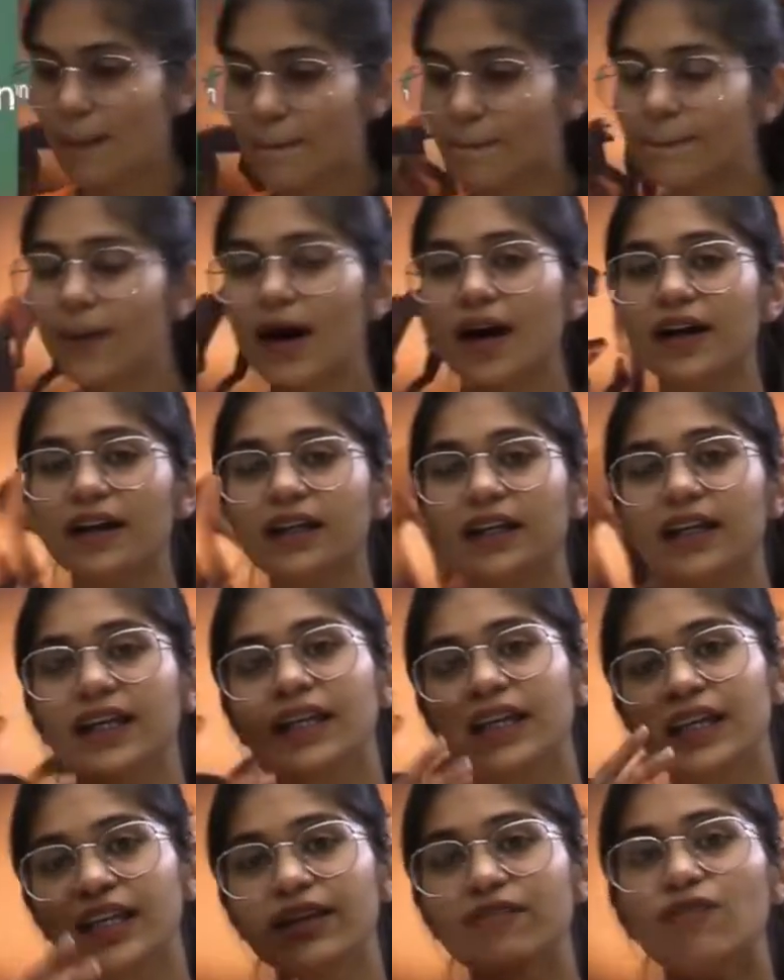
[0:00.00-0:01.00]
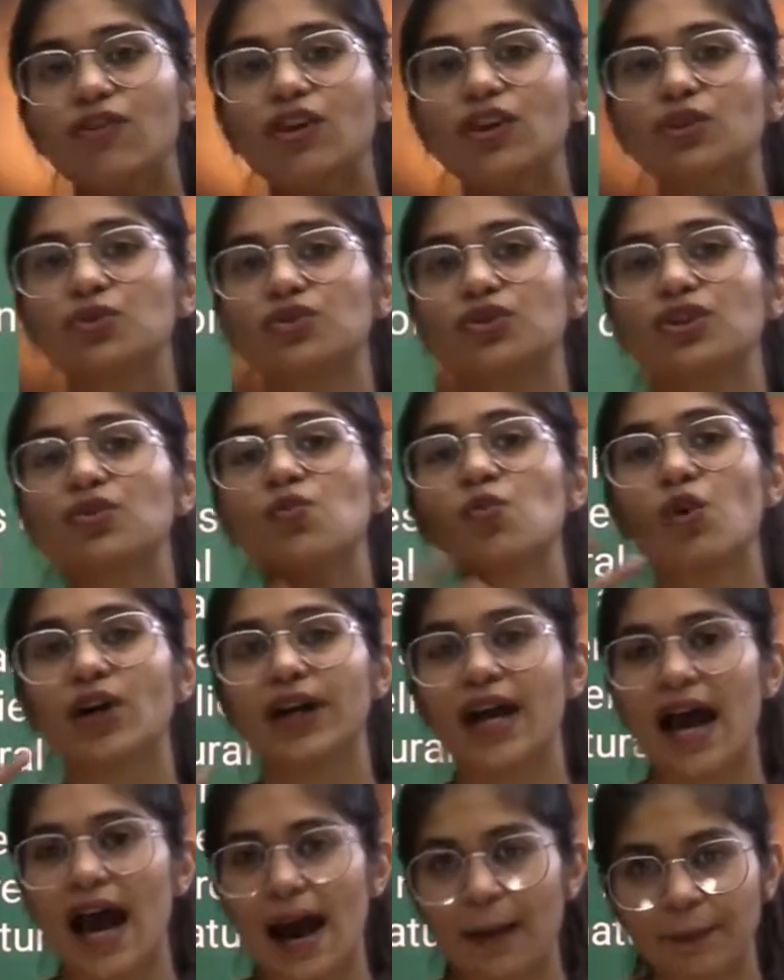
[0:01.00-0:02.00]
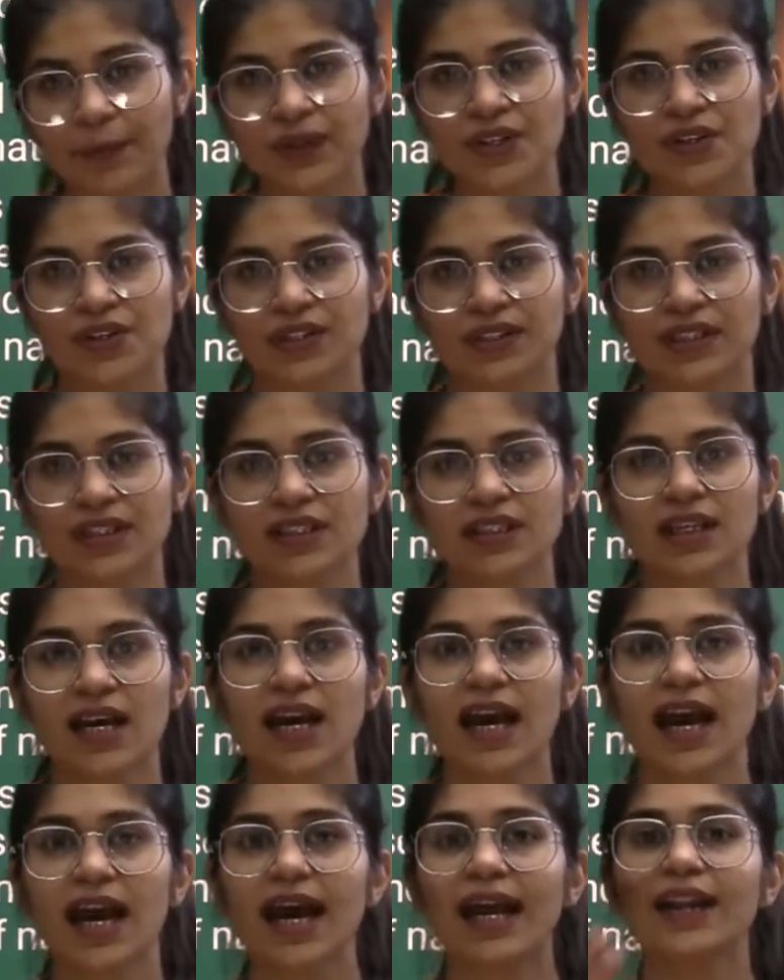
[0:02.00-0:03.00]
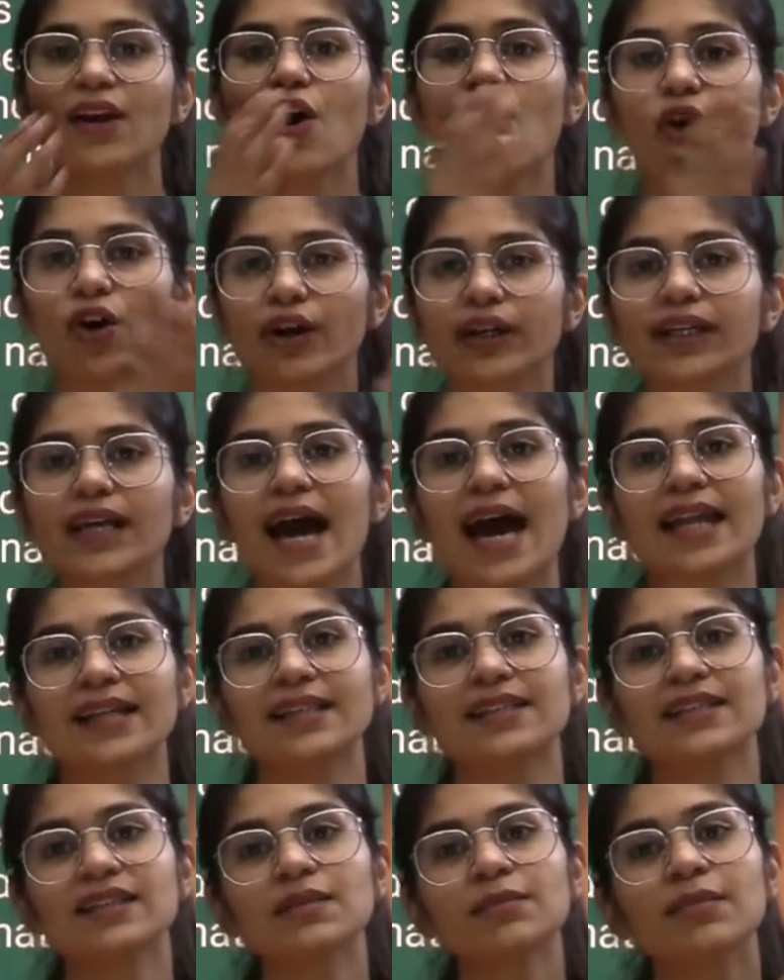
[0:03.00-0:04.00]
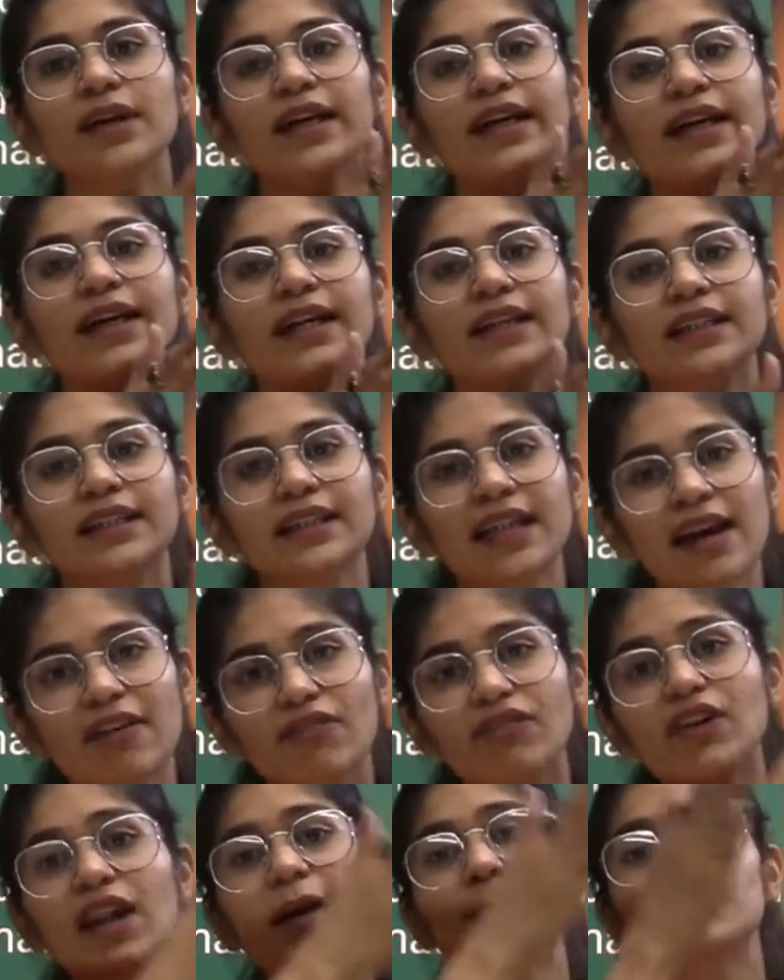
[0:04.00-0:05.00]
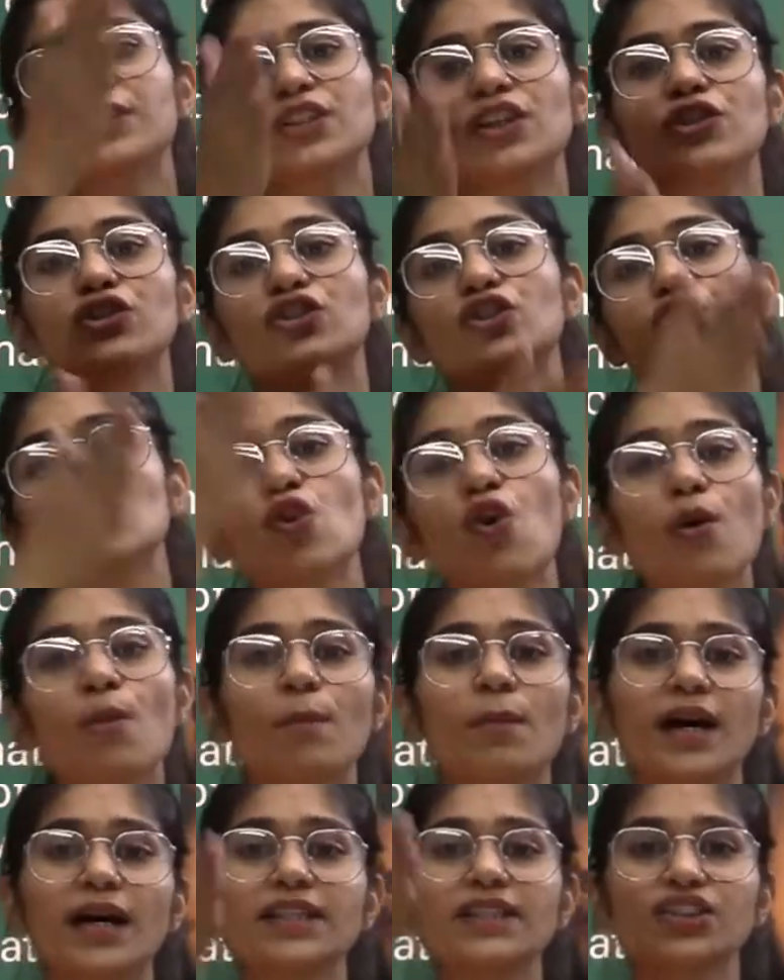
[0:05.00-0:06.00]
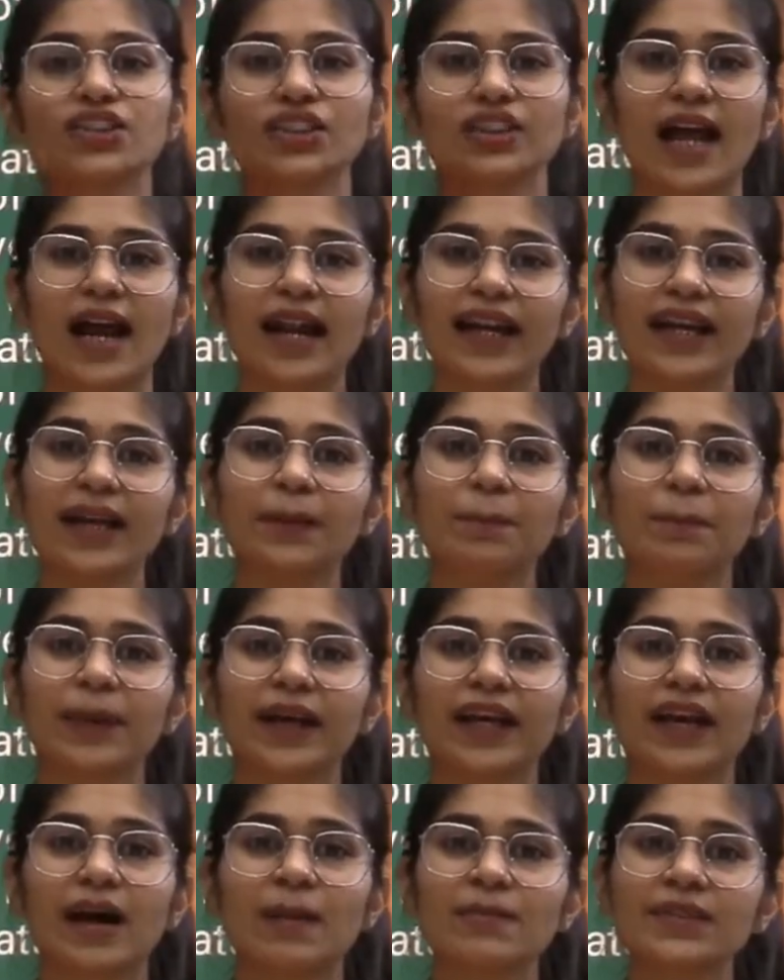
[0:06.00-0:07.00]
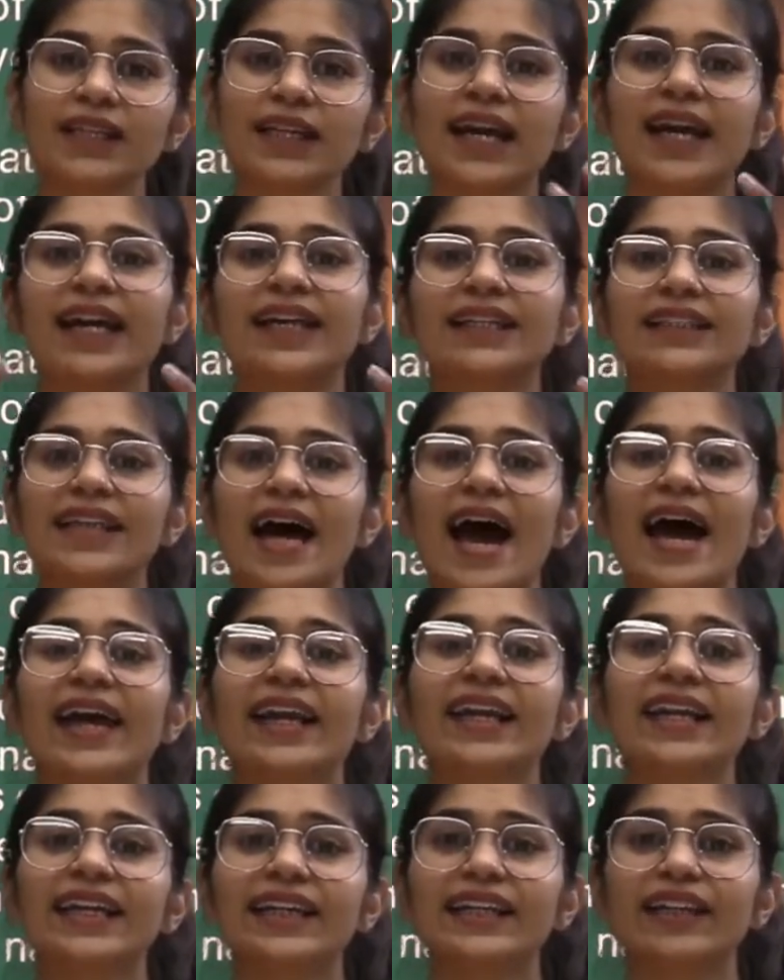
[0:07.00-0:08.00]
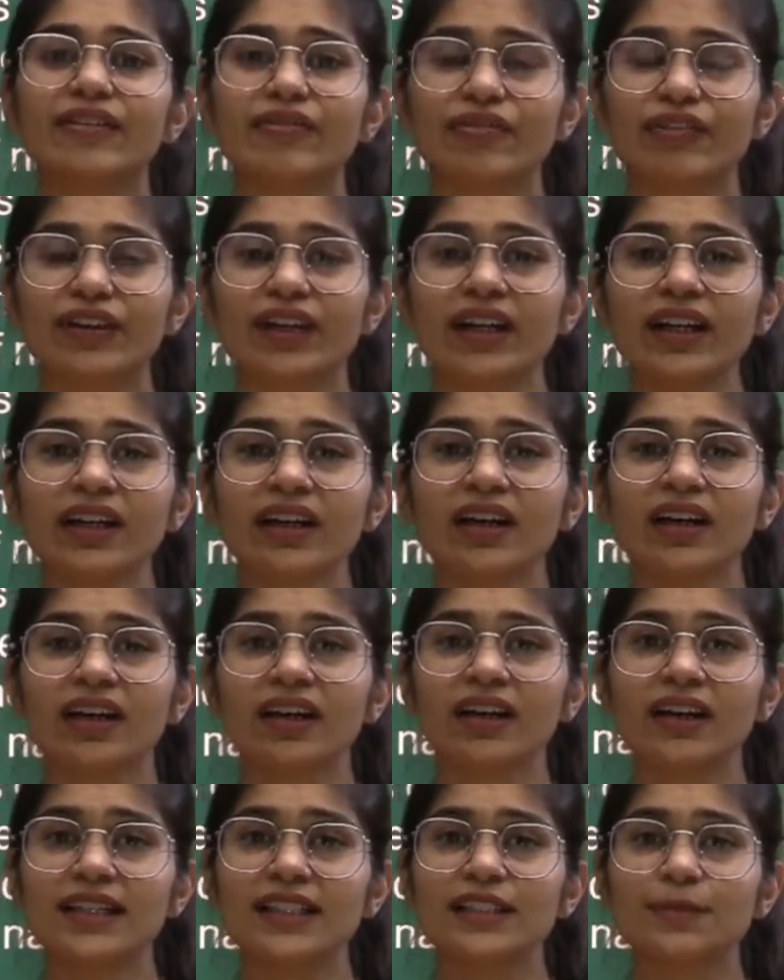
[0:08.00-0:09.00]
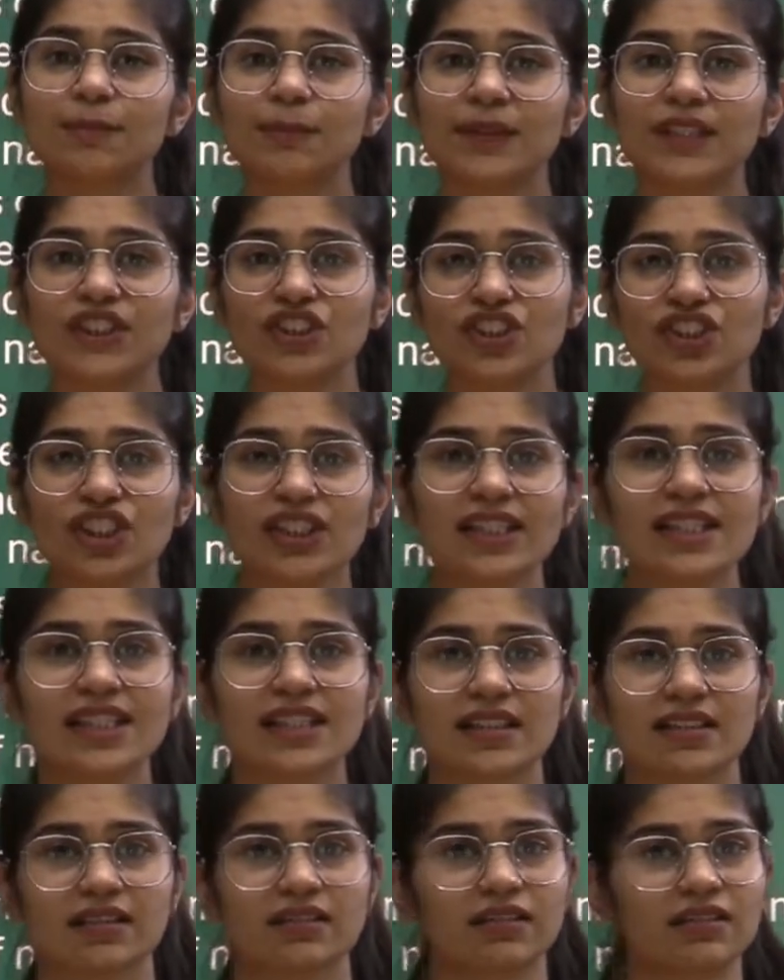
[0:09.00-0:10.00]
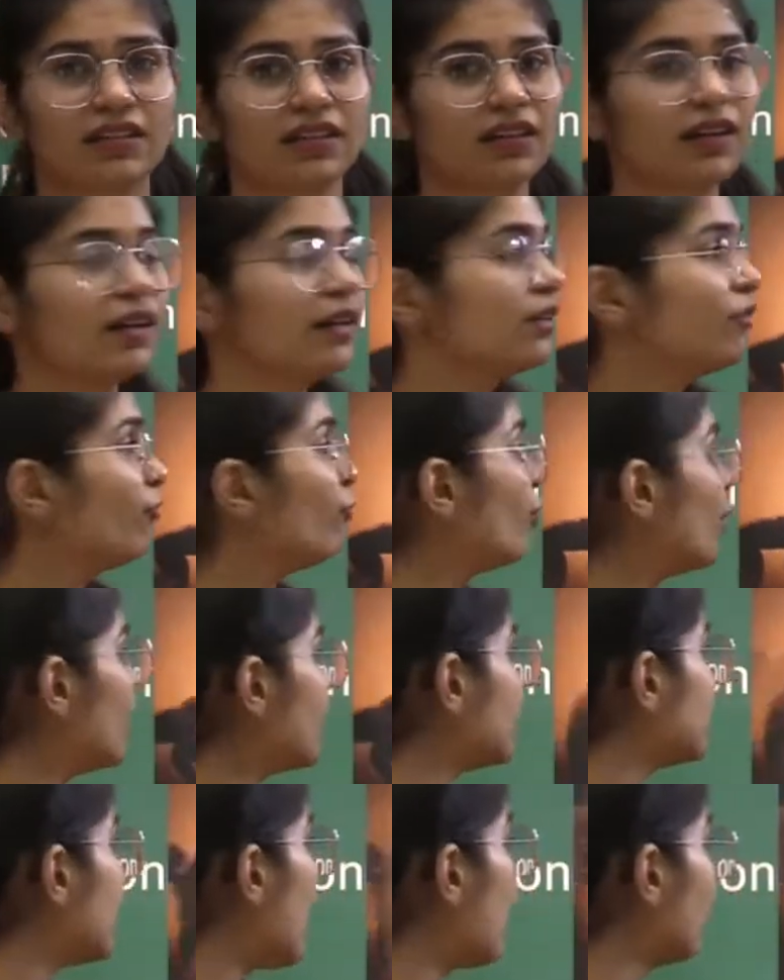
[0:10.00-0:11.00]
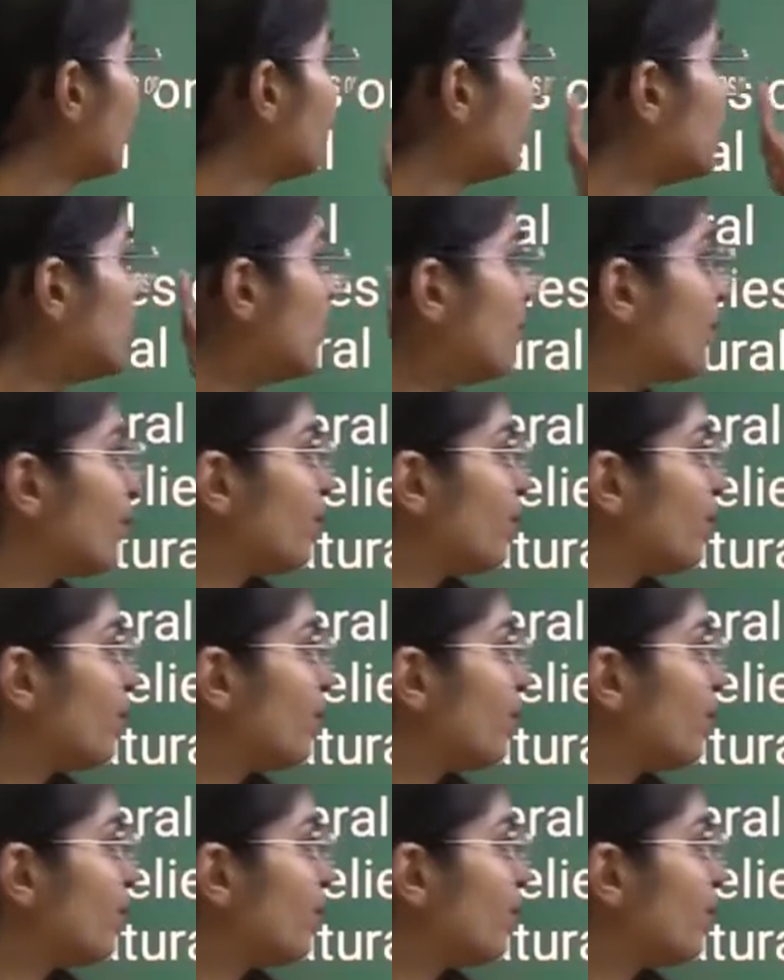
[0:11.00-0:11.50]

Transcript: But in evolution, what happens is an organism develops so much that it becomes an entirely different species. For example,